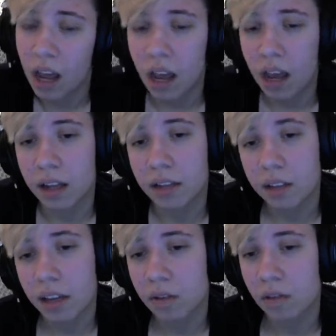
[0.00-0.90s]
And in
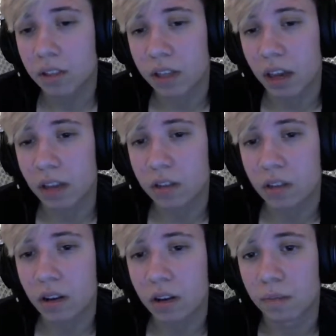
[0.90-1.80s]
Xehanort's case,
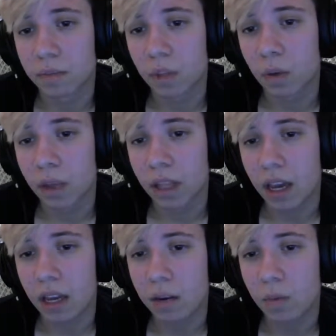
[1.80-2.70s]
when they
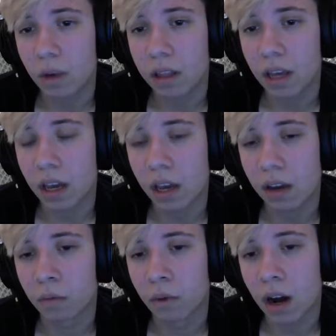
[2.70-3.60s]
hit him with a
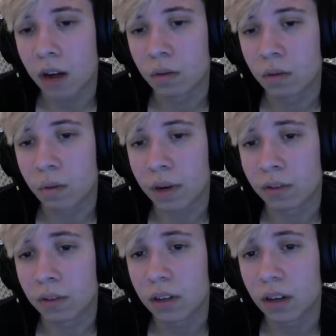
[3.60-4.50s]
rock or
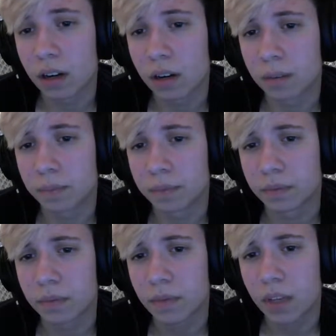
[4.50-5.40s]
whatever,
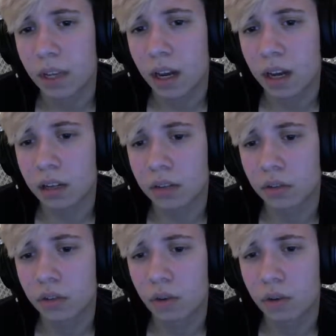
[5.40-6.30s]
and
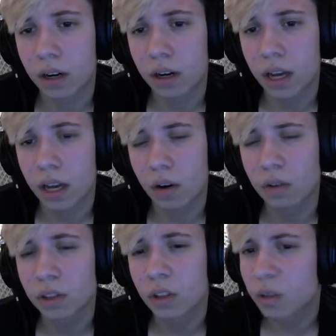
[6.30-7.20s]
Sora, and
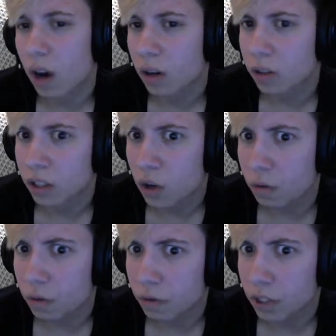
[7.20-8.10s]
also Donald and
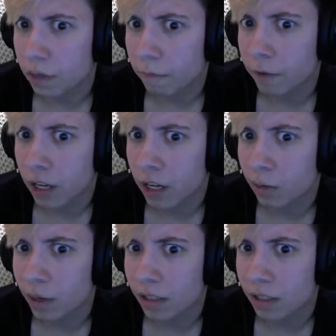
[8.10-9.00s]
Goofy for some fucking
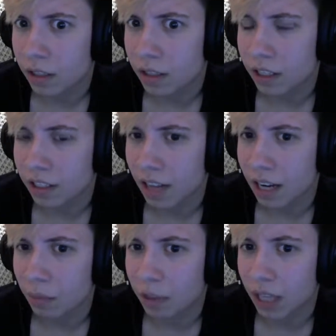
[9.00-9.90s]
reason, because they had to
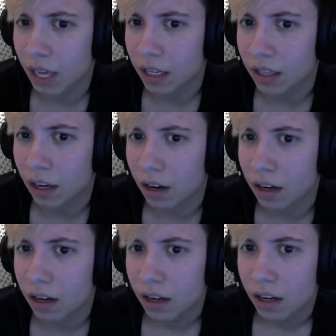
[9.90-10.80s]
put that in there,
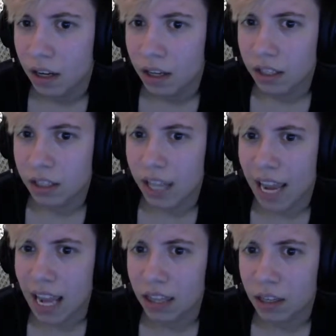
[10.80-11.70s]
because I
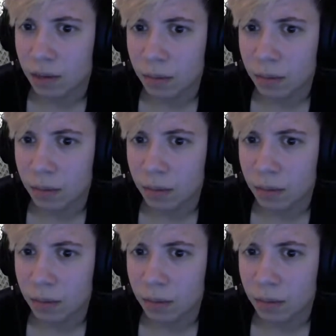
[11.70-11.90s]
hate them.